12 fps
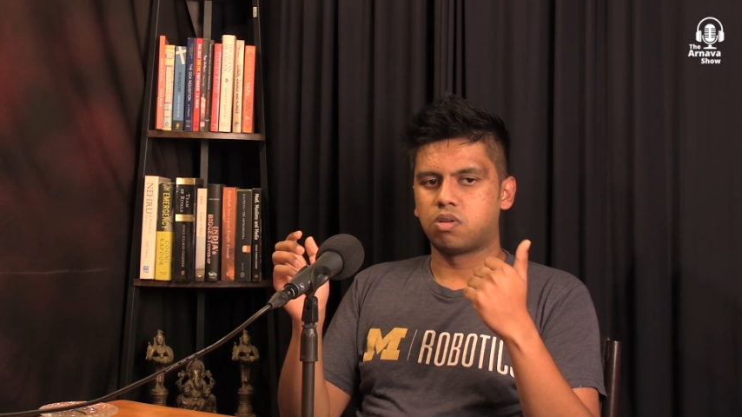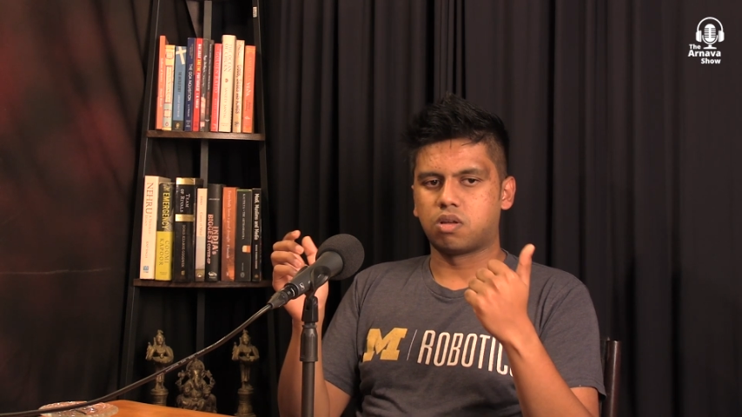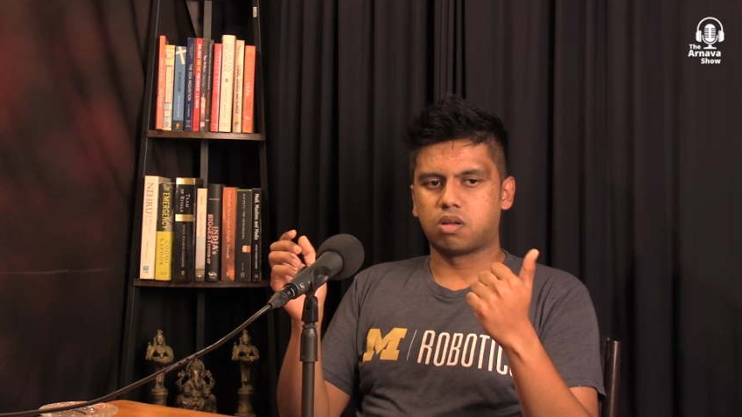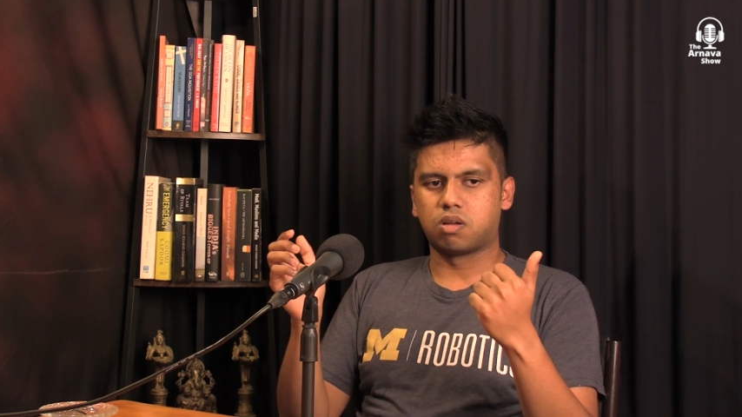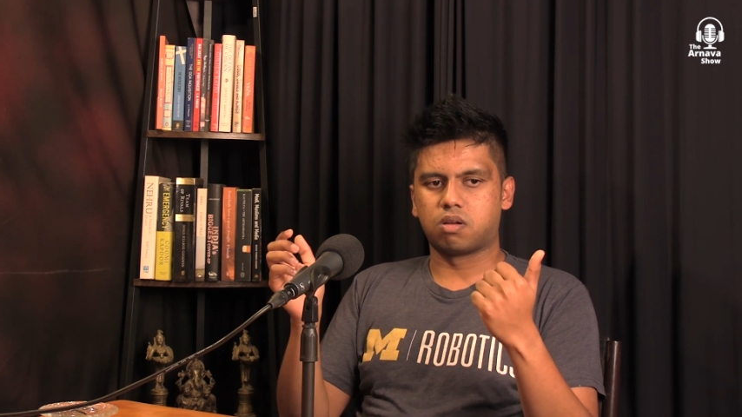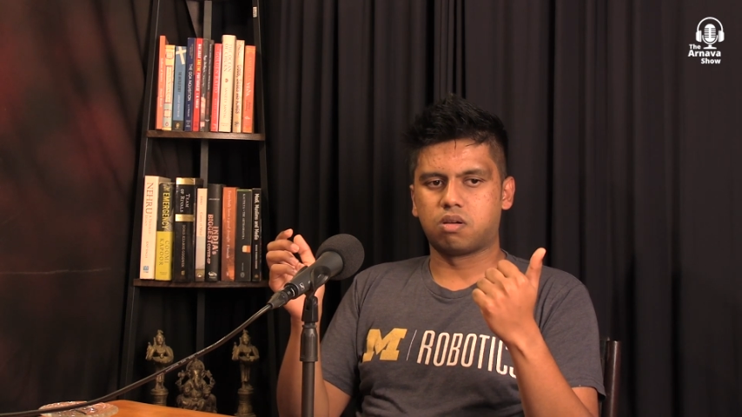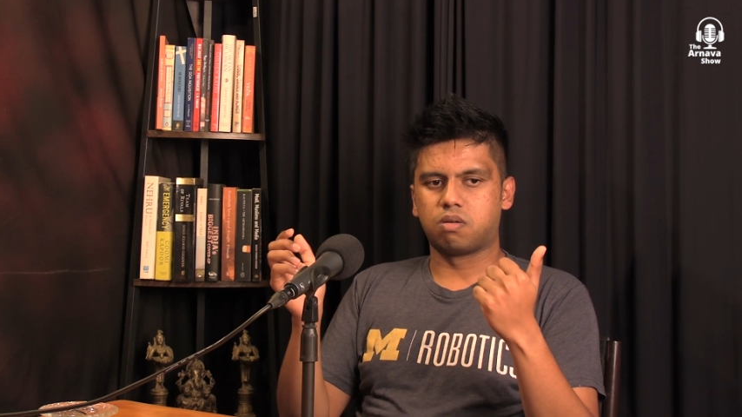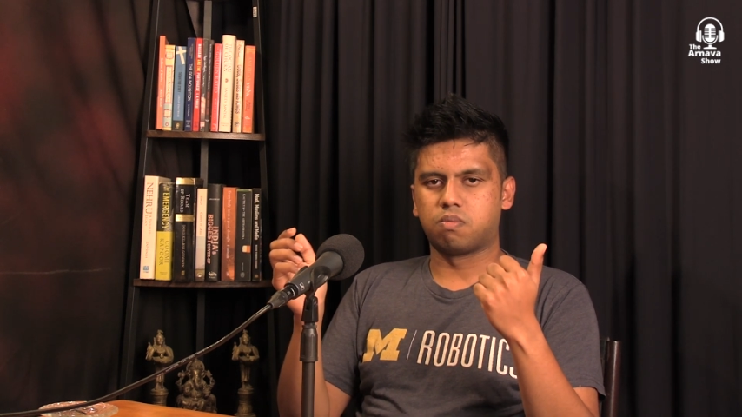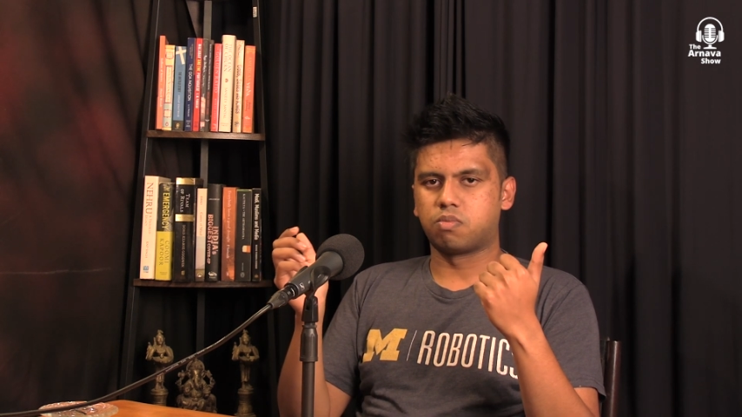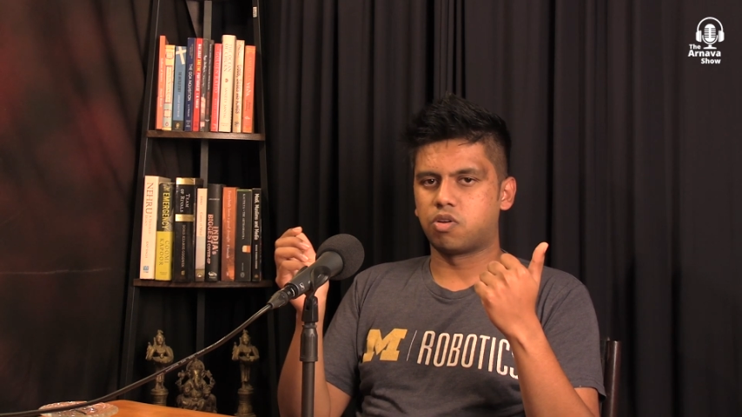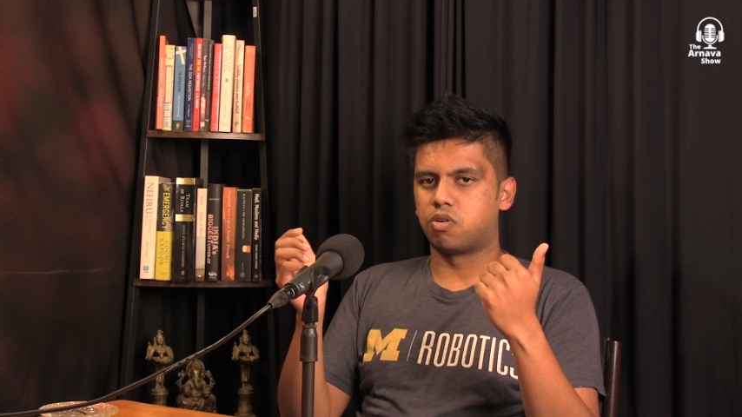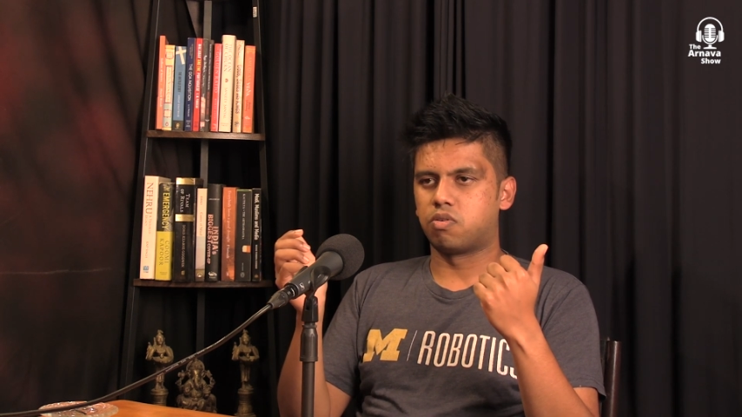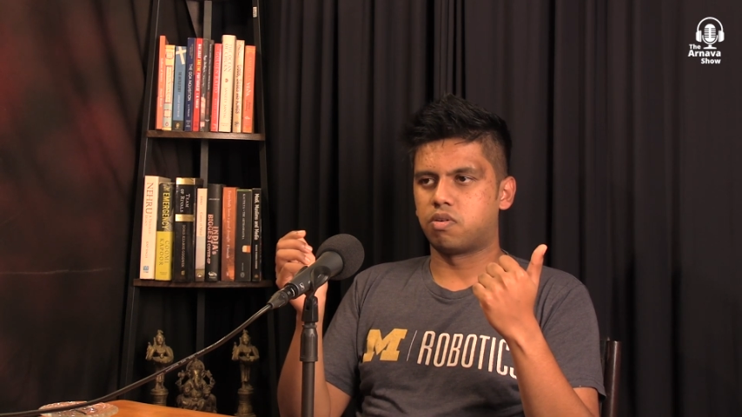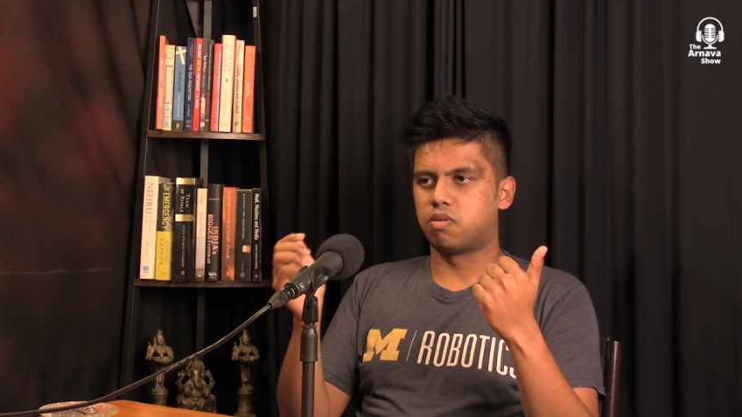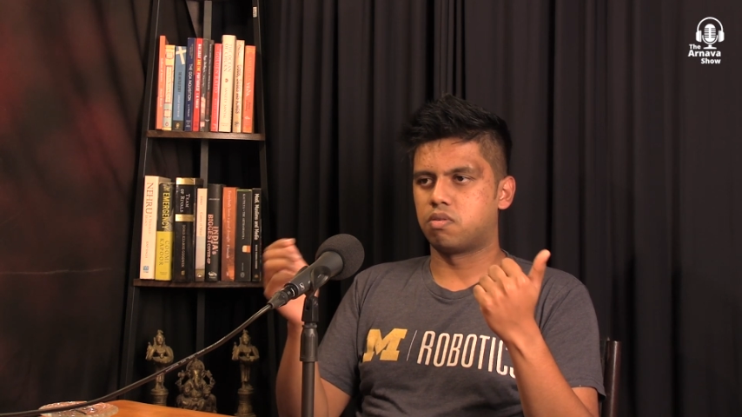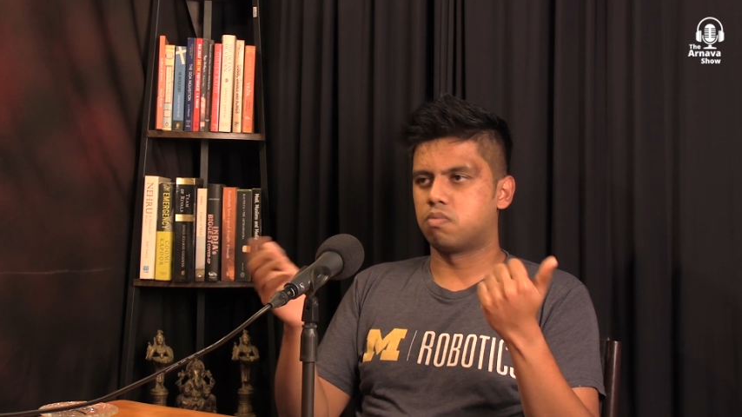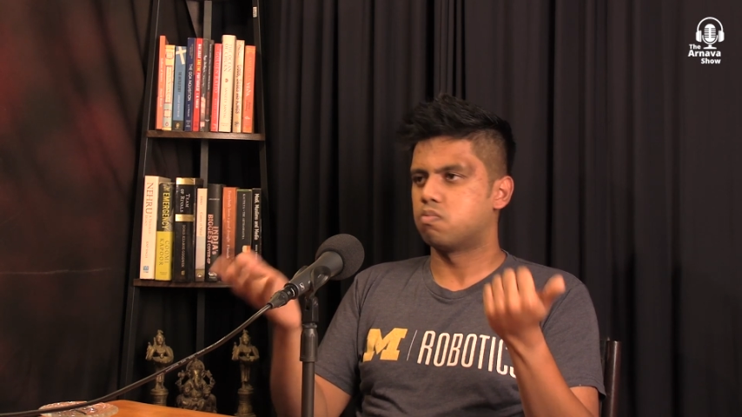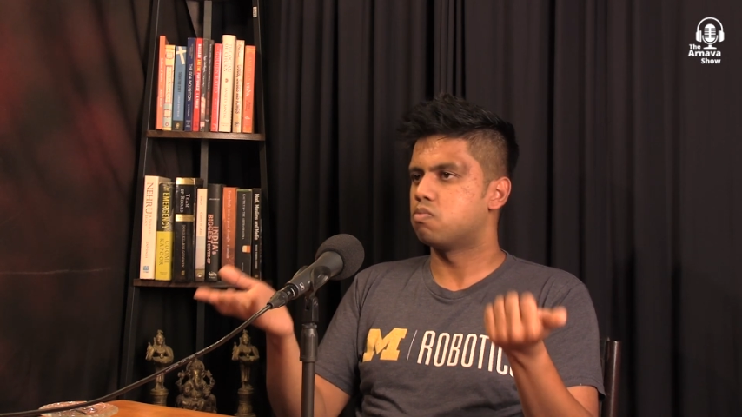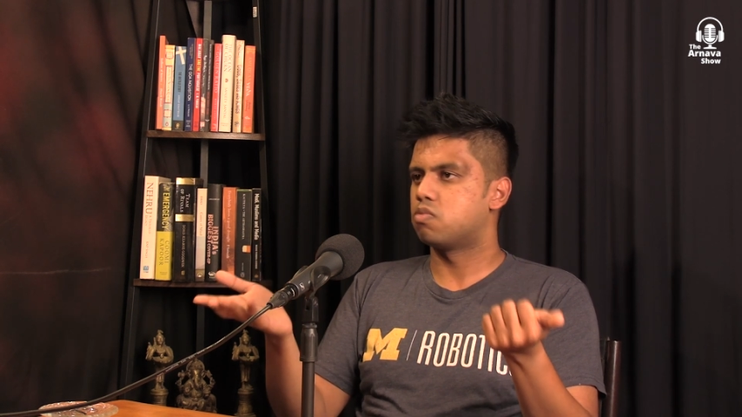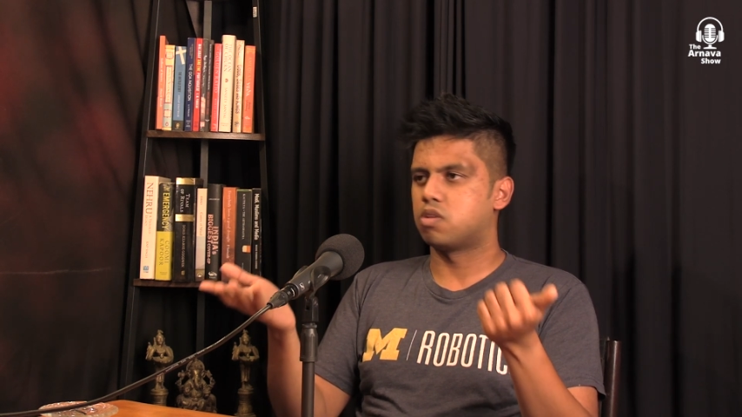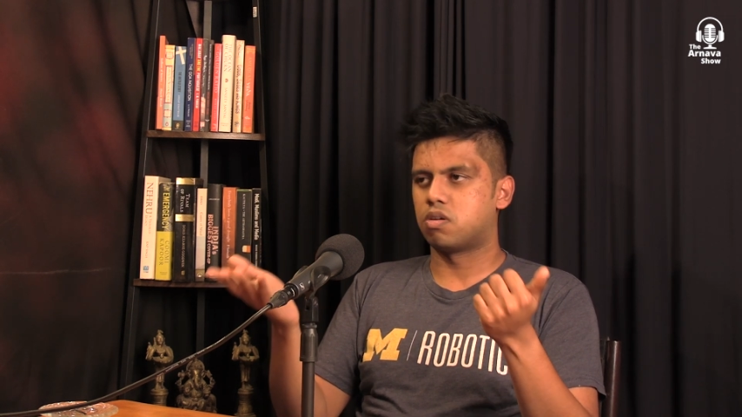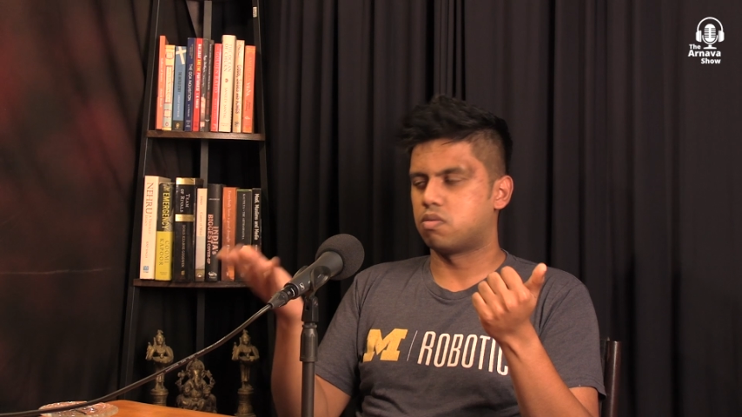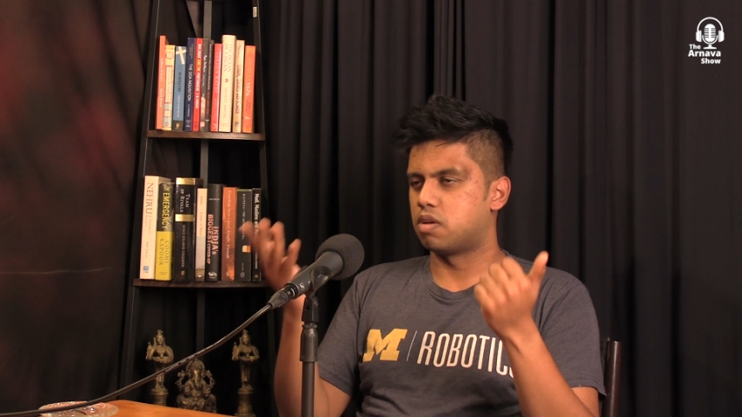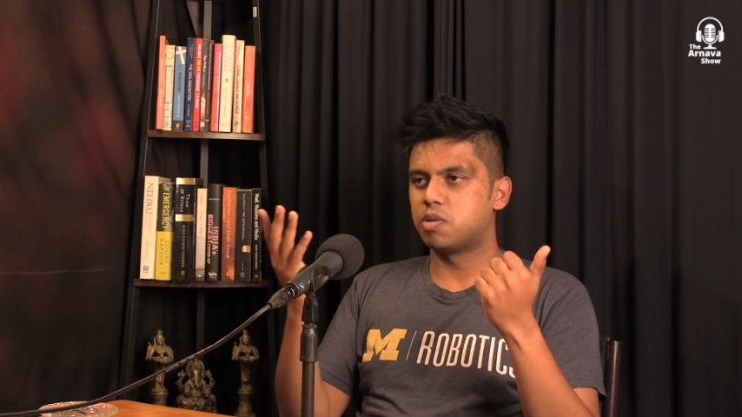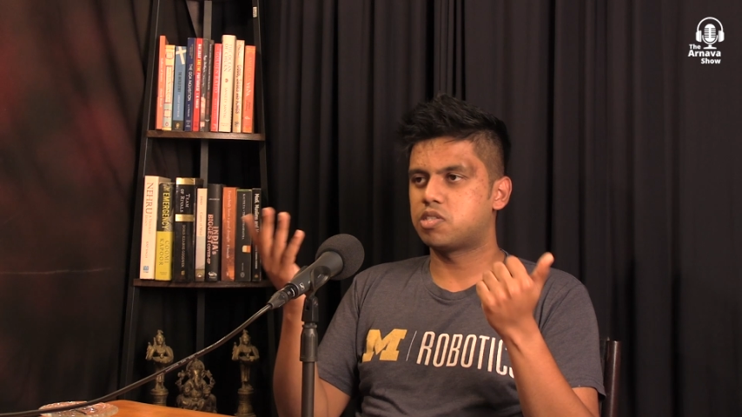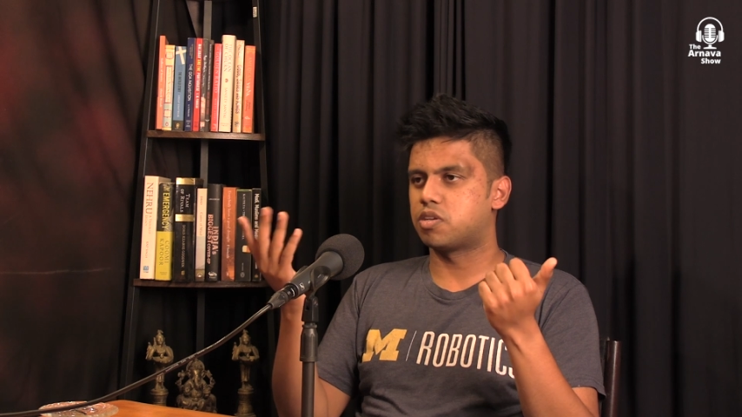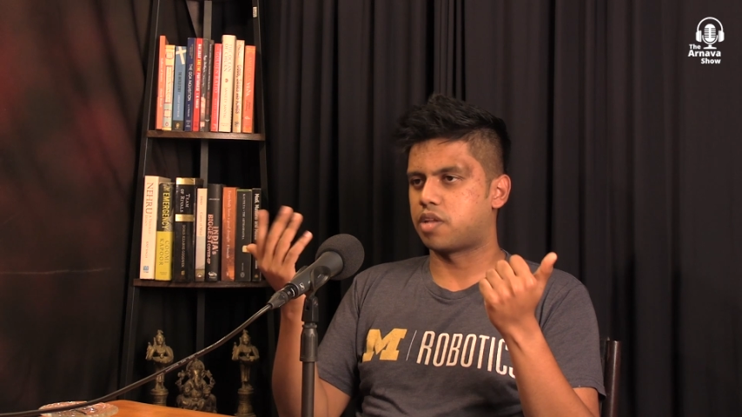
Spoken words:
image